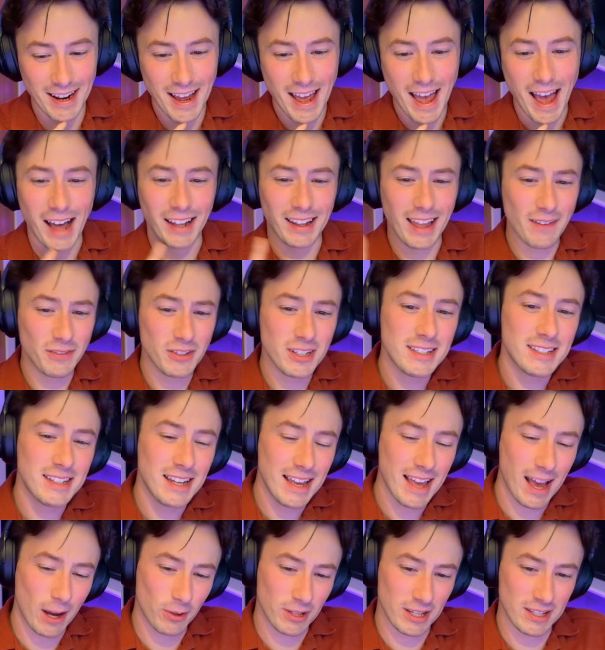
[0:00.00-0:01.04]
I'll have to see
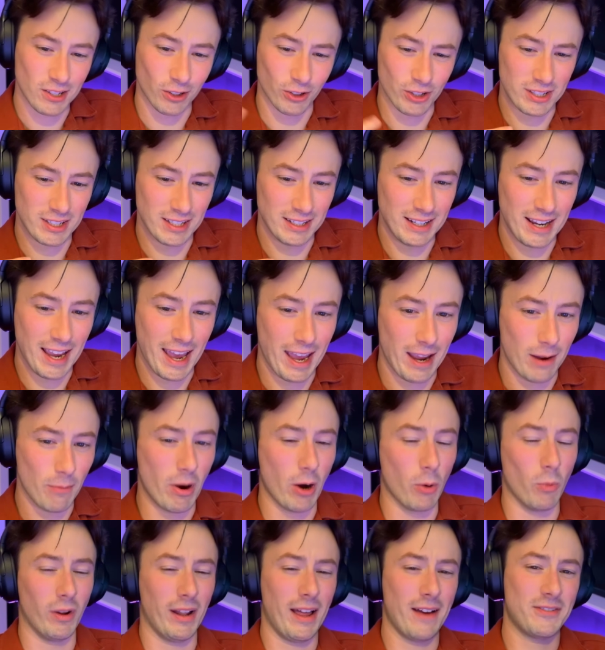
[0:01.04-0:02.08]
how this looks in game,
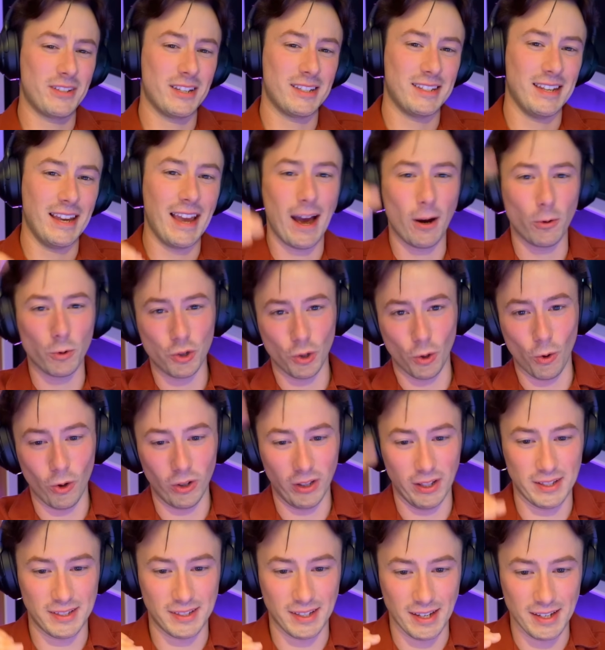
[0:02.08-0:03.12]
and we'll have to see how tall
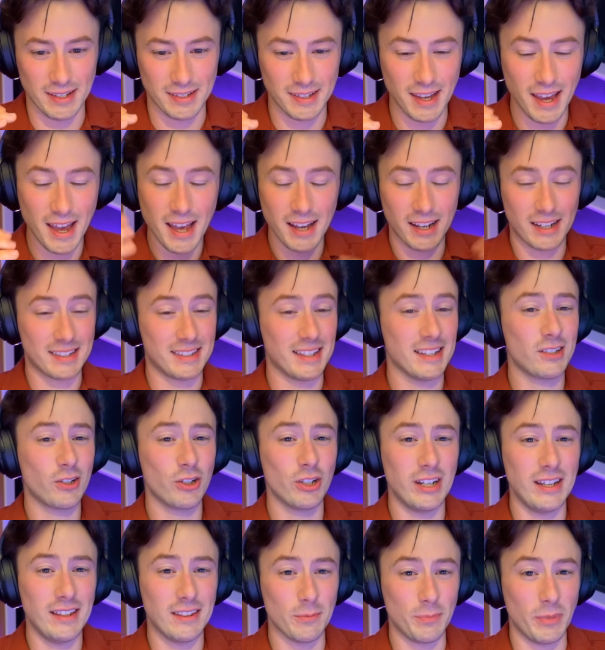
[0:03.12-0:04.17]
this is, because this could
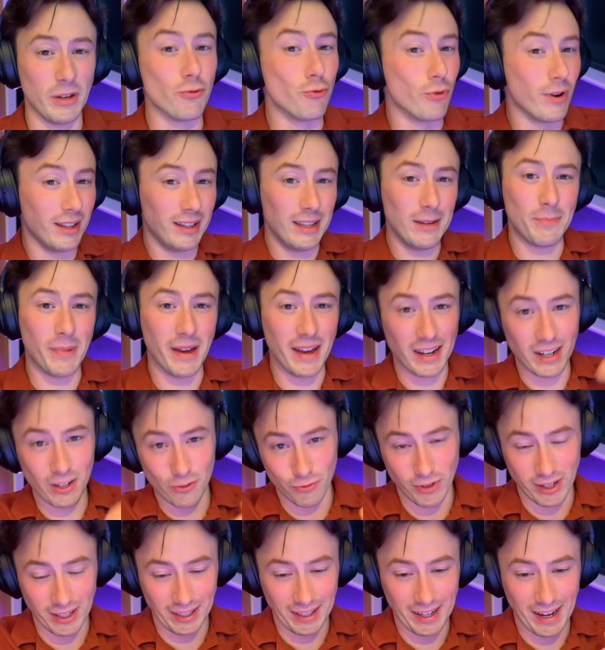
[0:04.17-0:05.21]
either be really big and
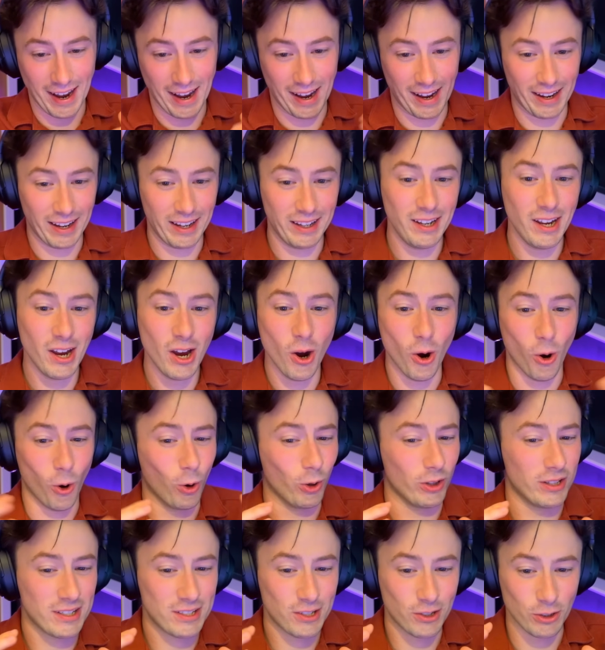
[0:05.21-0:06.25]
really high, or
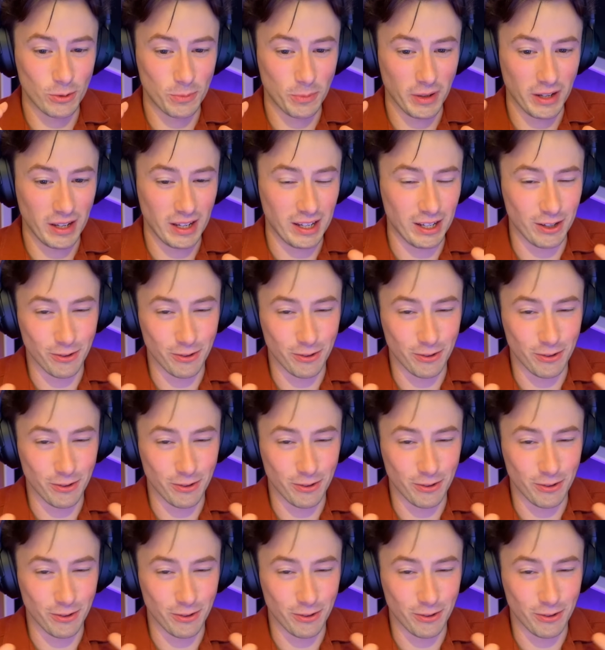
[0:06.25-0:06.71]
this could be